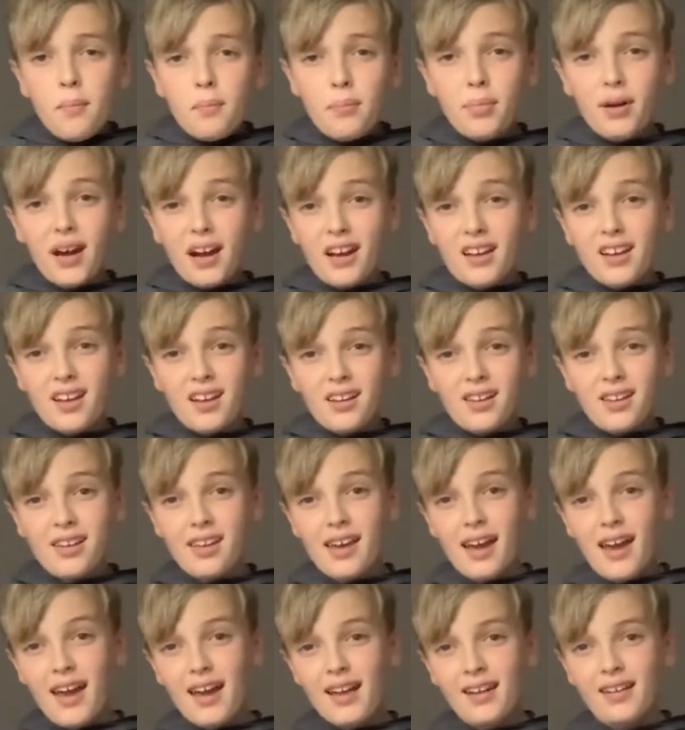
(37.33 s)
back
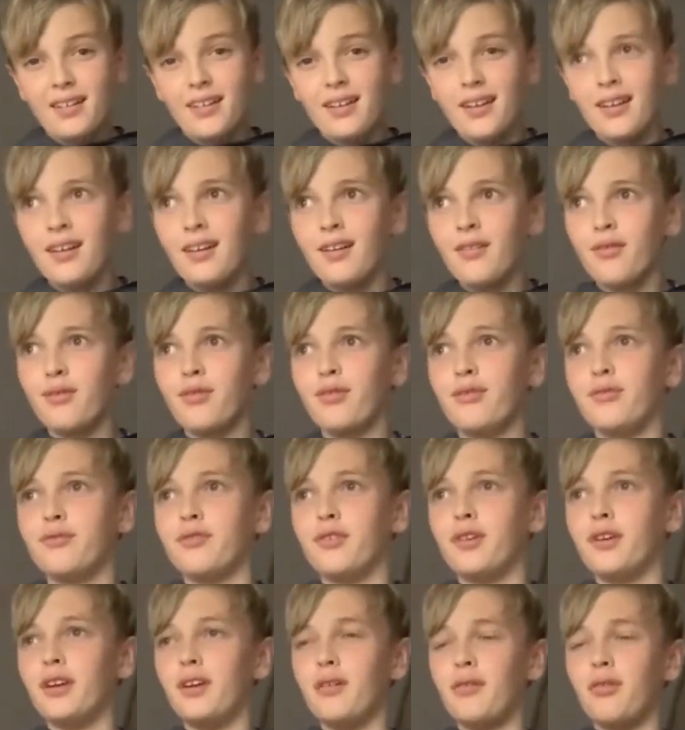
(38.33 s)
again for
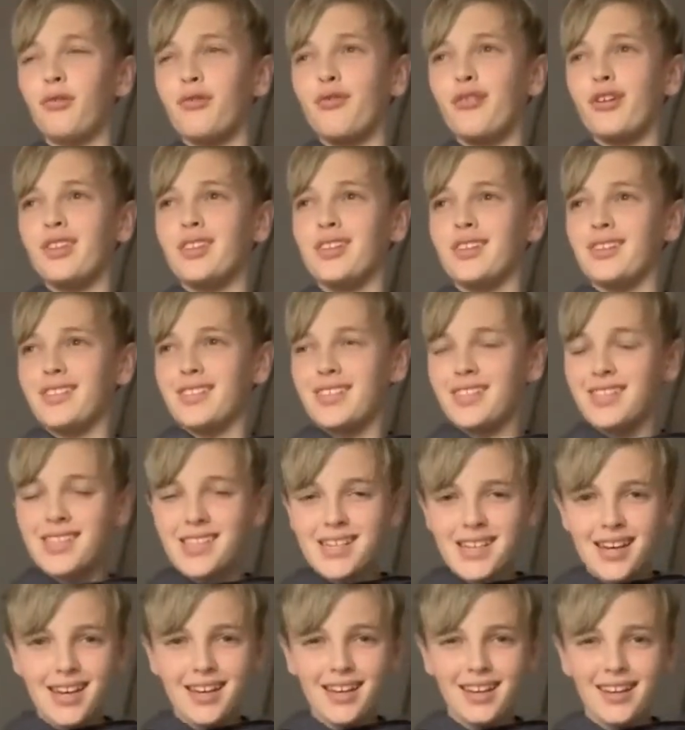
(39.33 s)
another video
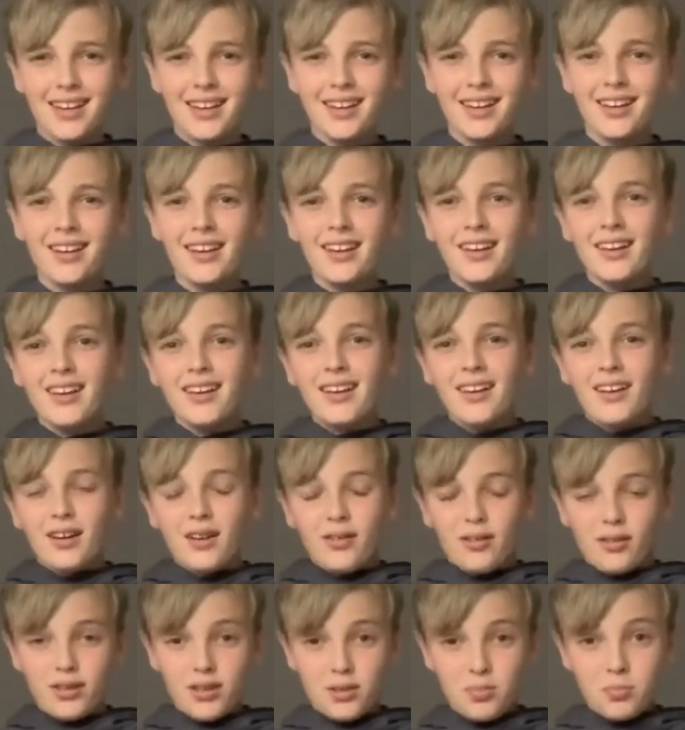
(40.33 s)
today.
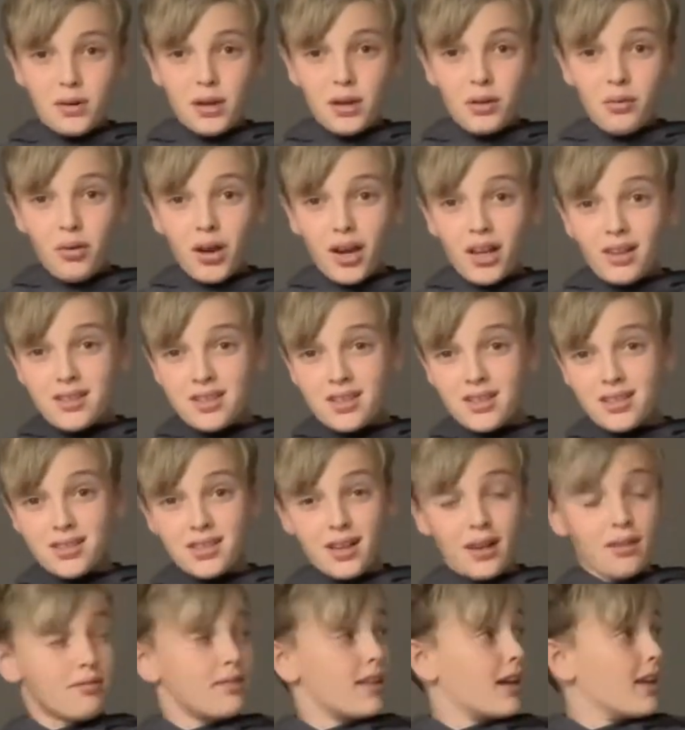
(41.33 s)
Well, it's been a while since
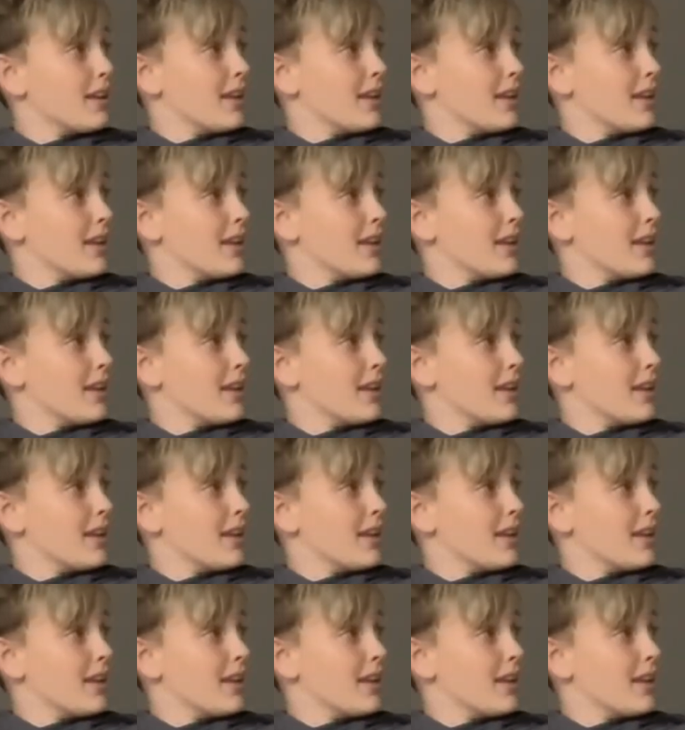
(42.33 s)
I've done